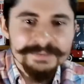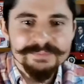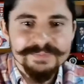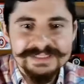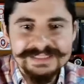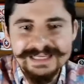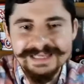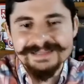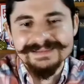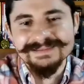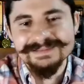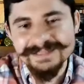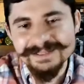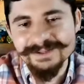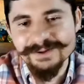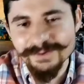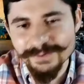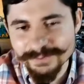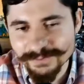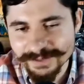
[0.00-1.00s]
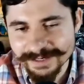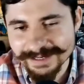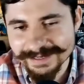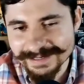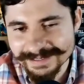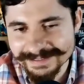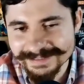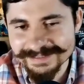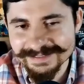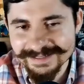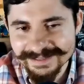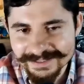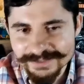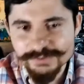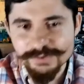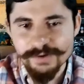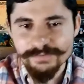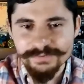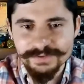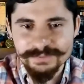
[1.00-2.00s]
But then, luckily
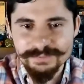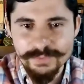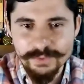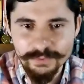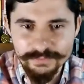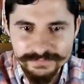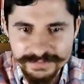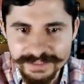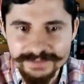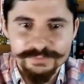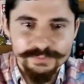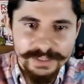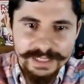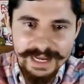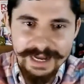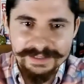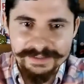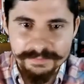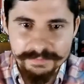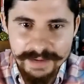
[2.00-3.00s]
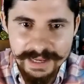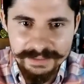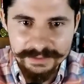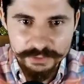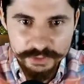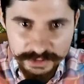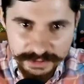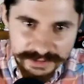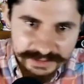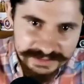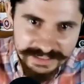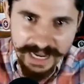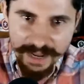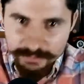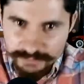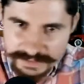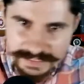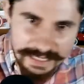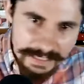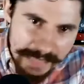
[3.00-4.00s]
traffic moved and we kind of managed. And this guy
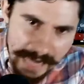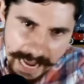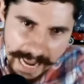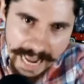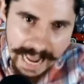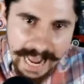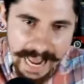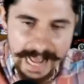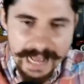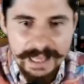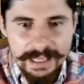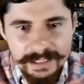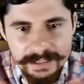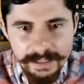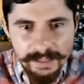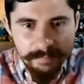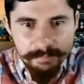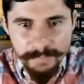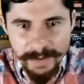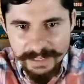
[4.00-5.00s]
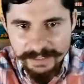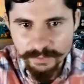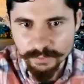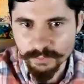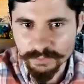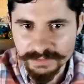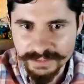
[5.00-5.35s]
was like banging on